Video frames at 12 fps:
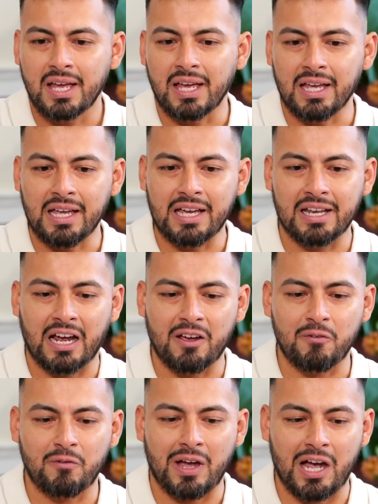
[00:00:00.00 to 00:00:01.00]
And I
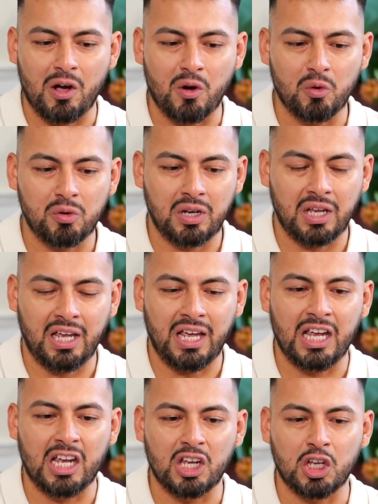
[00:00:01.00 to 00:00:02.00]
found
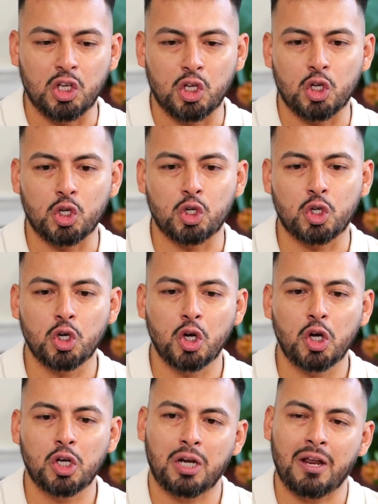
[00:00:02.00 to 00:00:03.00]
a
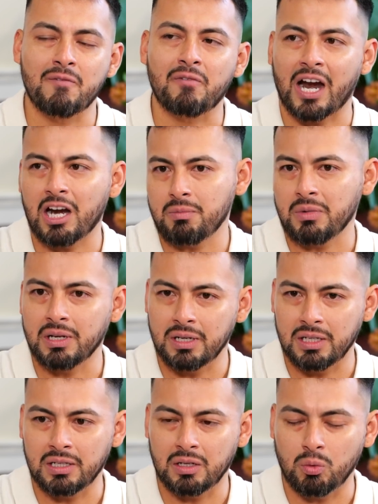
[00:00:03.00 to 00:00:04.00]
good environment
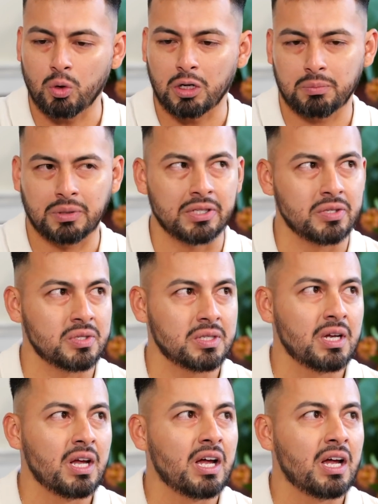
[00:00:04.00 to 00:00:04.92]
in the workplace.